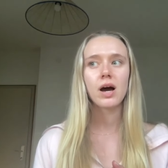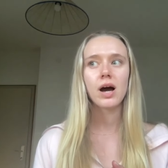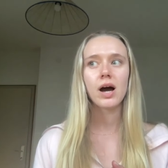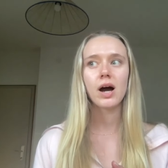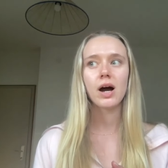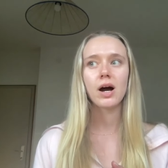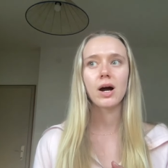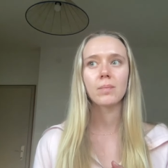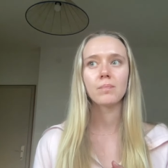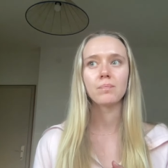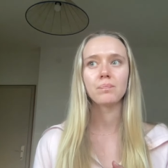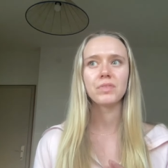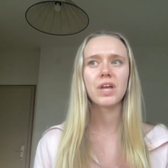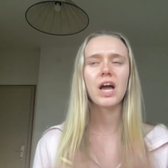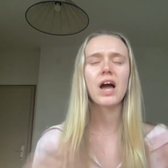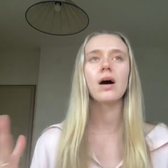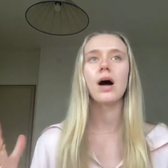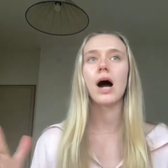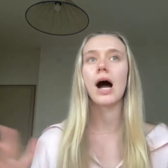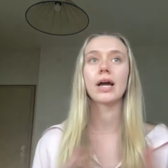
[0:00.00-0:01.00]
um,
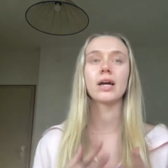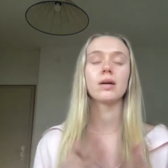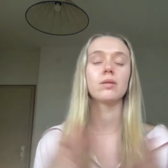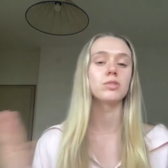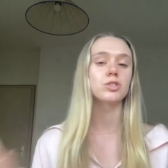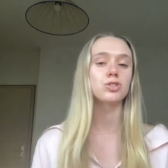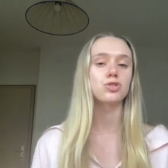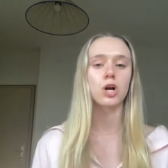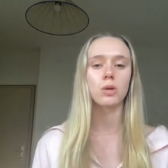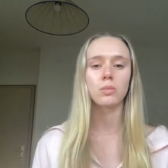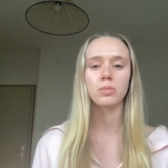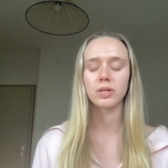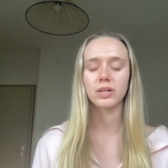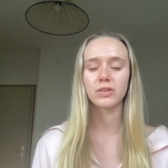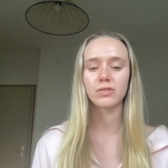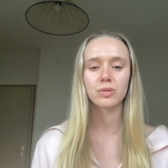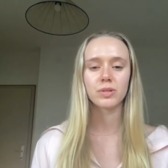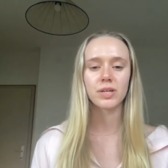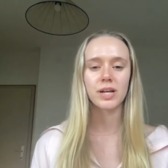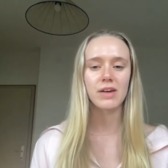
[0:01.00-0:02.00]
I am a strong
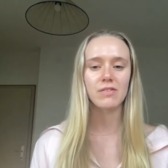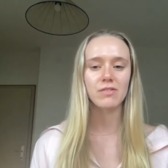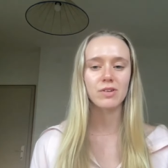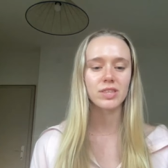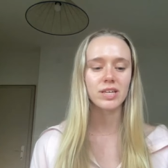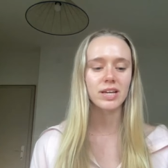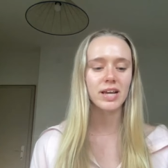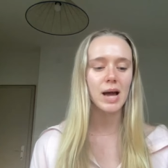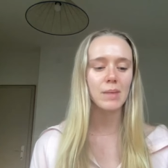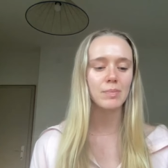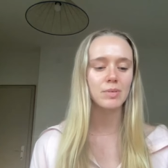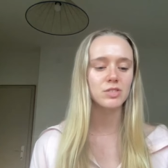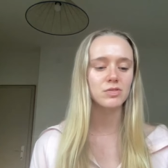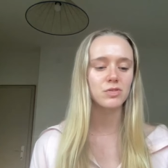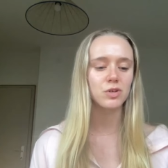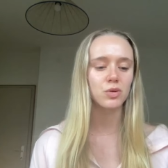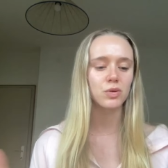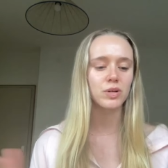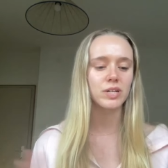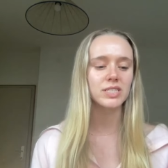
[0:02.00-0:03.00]
believer that everything happens
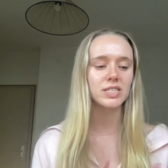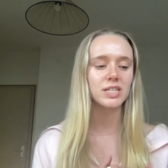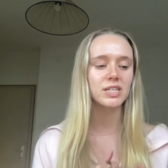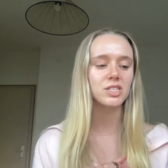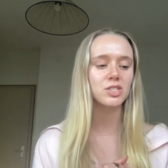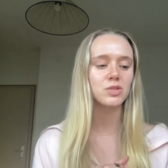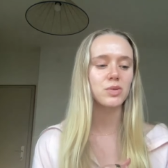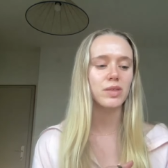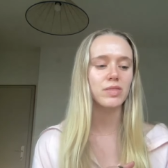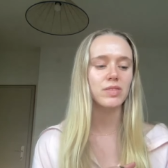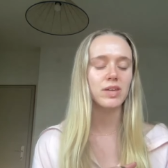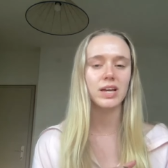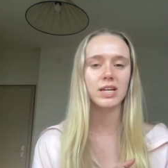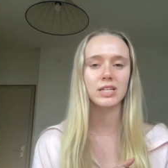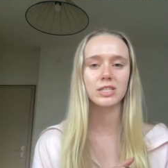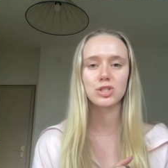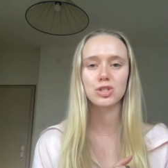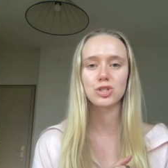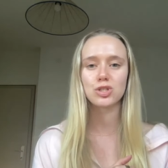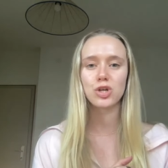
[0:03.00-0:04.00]
for a reason, so I think
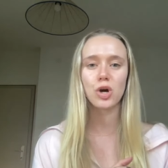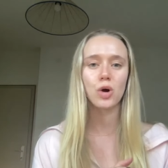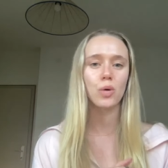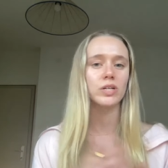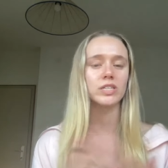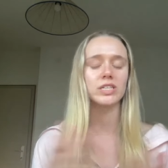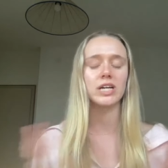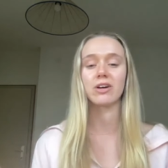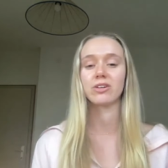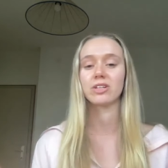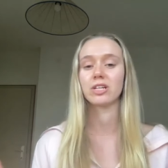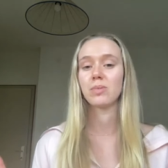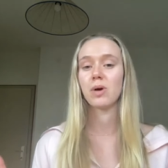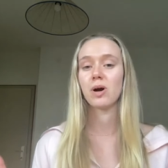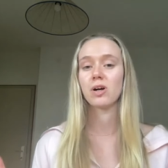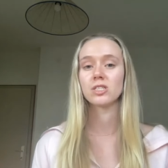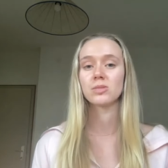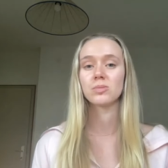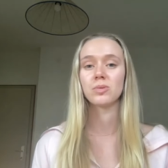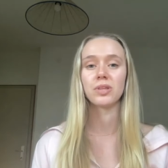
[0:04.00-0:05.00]
it's so entirely
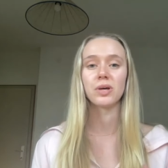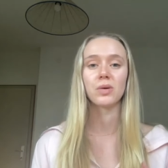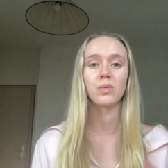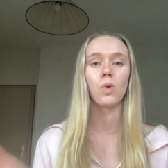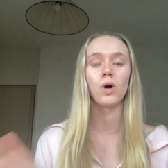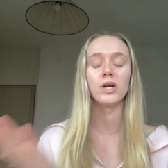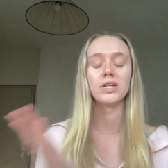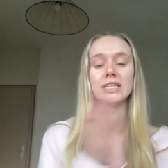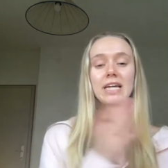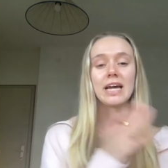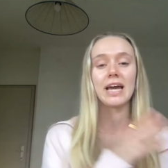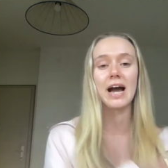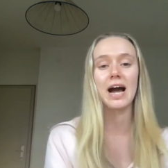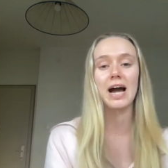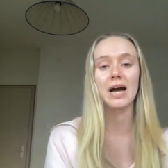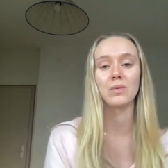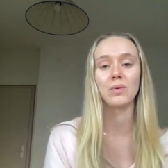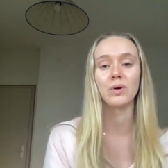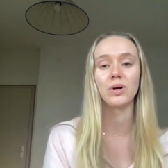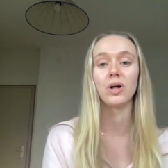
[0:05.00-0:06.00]
possible that one day
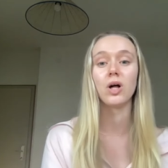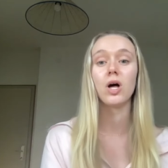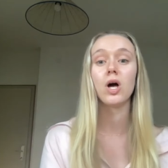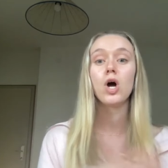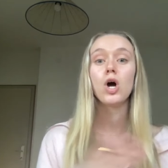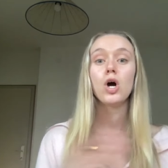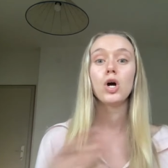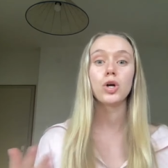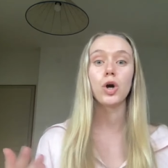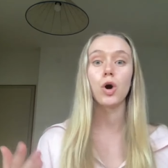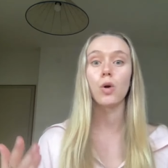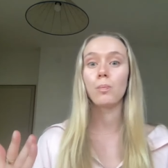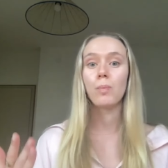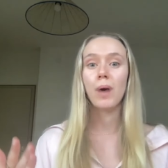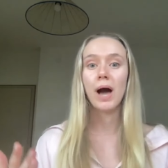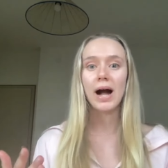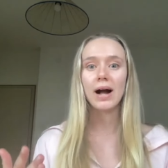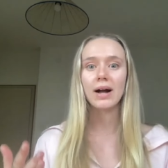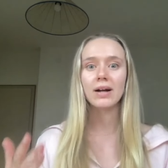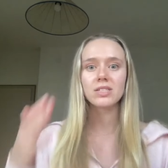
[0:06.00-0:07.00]
I will go
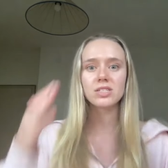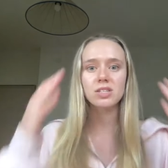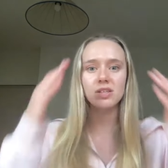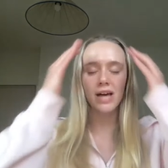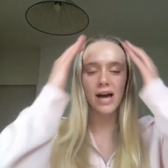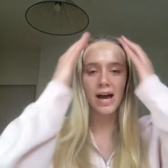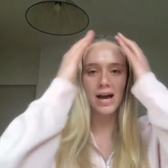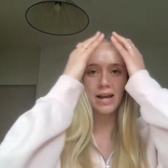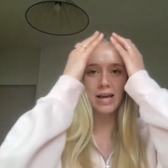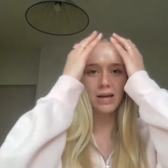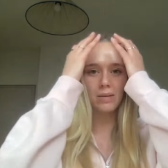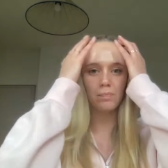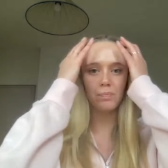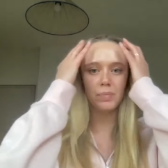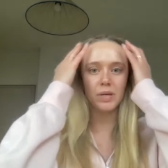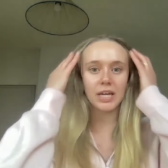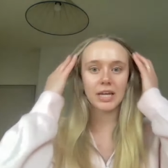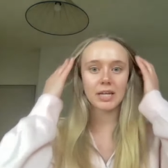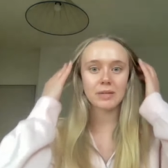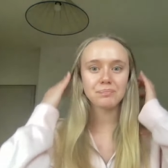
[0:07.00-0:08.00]
back to that and
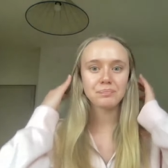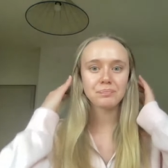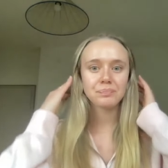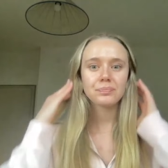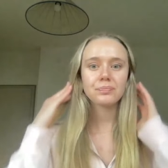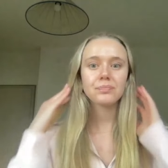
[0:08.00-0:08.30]
be